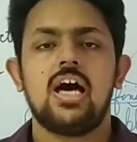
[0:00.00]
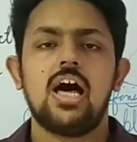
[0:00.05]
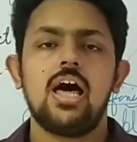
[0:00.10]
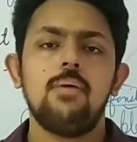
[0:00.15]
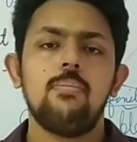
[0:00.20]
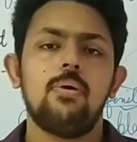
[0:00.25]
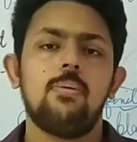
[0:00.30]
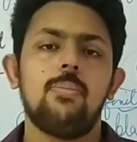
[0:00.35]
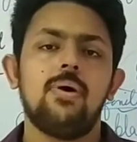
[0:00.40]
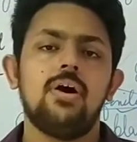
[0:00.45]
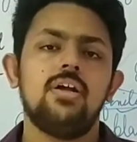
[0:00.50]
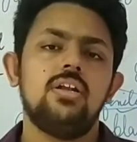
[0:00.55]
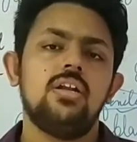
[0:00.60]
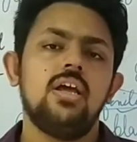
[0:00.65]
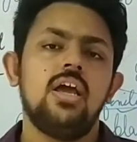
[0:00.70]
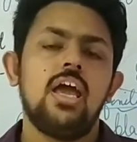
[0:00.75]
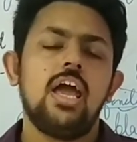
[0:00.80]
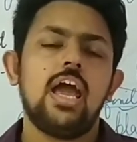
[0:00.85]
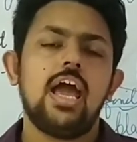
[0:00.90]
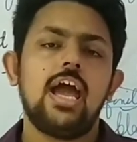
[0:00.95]
I am Aman,
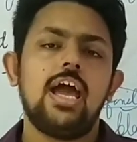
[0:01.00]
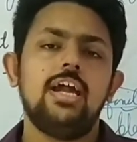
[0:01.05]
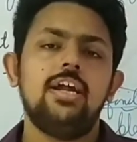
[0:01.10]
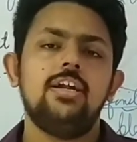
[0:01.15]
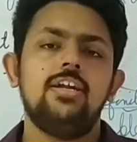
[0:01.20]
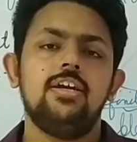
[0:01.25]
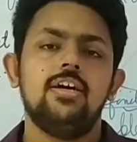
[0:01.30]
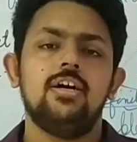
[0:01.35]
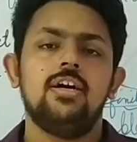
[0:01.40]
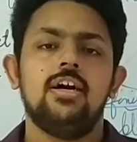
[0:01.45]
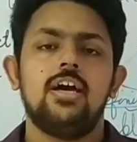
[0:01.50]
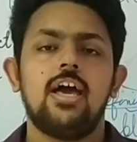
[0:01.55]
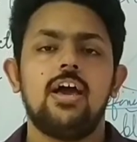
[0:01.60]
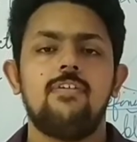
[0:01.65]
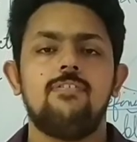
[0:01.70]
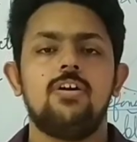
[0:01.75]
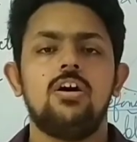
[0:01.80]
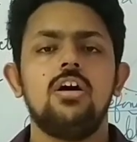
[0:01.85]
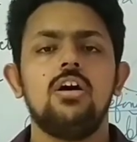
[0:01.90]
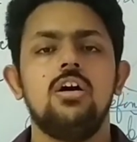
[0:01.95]
and
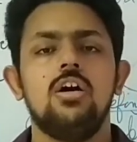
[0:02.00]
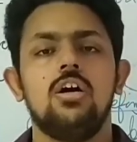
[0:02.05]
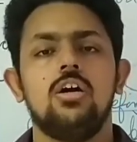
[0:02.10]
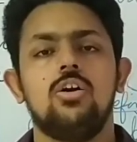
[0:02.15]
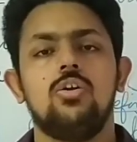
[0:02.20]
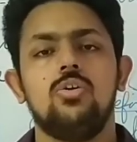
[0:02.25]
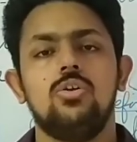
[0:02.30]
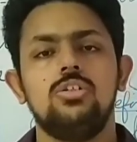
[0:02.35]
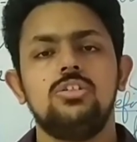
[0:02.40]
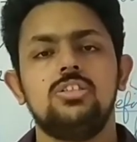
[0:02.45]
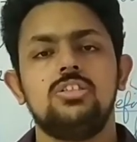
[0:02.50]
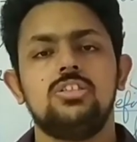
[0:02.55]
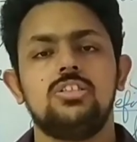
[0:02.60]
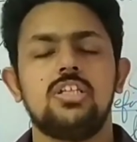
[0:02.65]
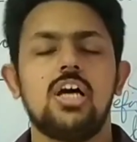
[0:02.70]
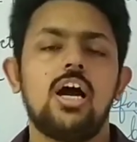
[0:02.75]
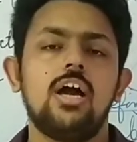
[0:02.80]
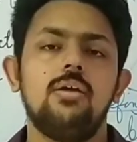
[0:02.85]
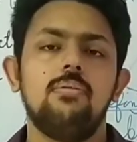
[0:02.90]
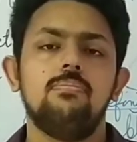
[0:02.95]
have a good
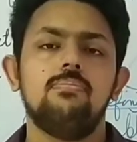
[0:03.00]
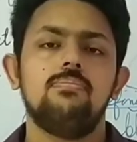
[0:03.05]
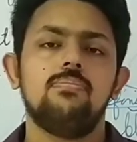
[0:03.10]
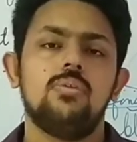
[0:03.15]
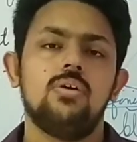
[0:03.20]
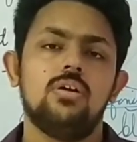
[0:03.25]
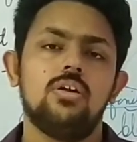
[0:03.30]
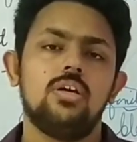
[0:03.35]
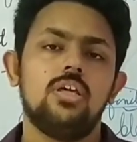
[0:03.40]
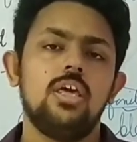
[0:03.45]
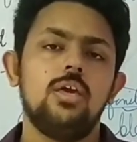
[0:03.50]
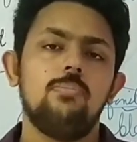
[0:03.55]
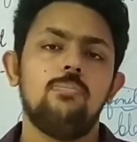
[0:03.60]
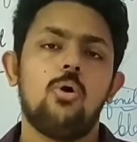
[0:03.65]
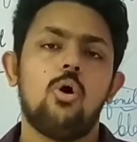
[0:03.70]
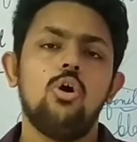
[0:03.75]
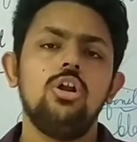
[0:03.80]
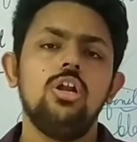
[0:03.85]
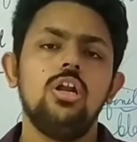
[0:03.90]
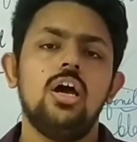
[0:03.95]
time. Keep
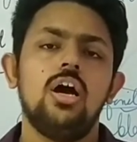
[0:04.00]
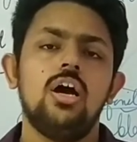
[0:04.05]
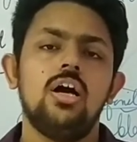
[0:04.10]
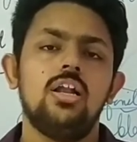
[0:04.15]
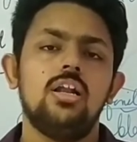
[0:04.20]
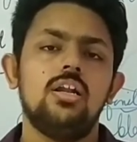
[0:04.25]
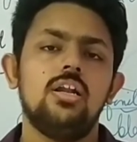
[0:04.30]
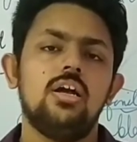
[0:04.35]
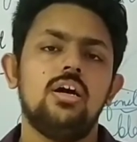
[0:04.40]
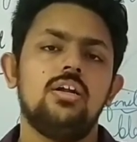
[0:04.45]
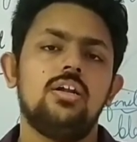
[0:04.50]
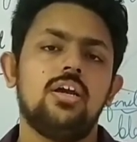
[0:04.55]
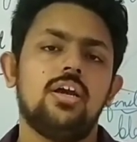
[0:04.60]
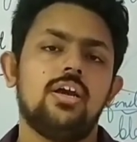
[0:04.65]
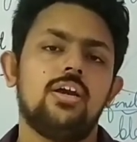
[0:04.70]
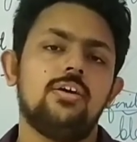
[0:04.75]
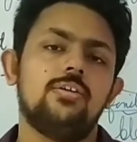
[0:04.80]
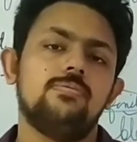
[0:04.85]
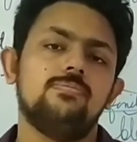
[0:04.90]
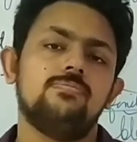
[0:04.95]
on
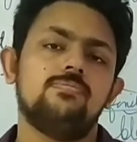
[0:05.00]
learning.